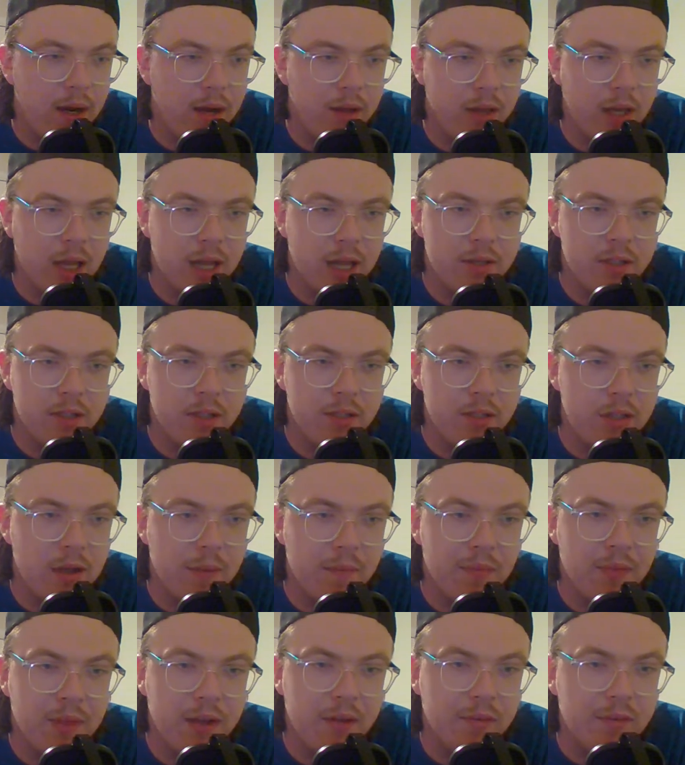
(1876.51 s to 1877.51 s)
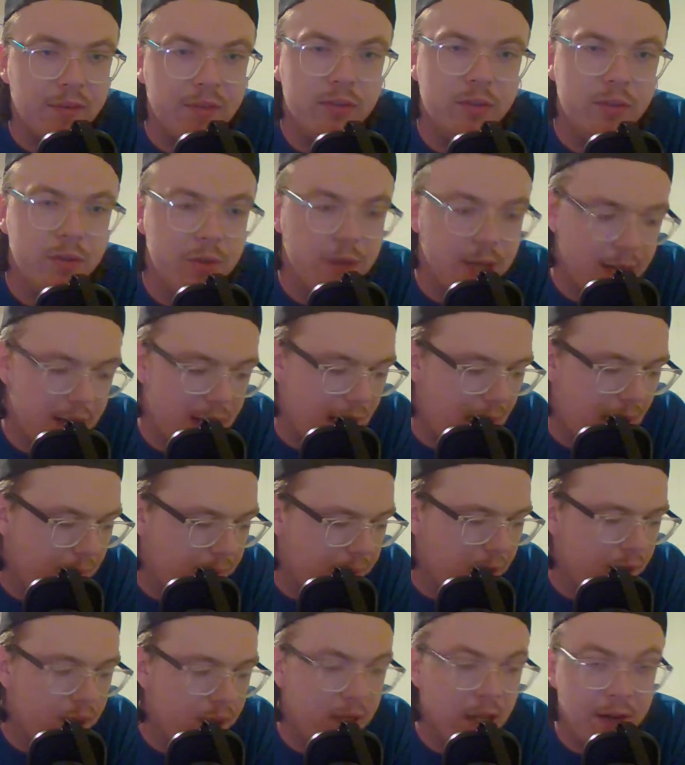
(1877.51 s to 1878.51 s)
unless something fluky
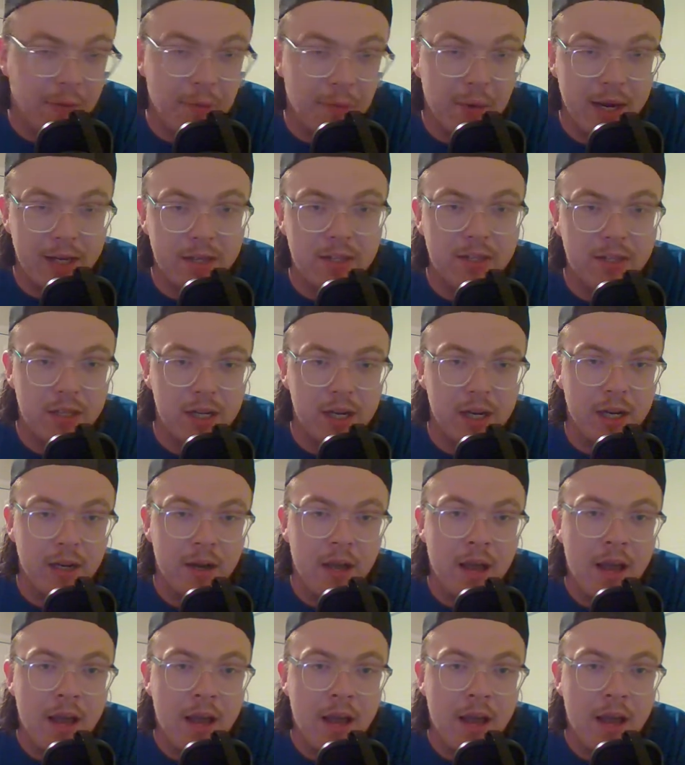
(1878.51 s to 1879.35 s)
happened, like we had seen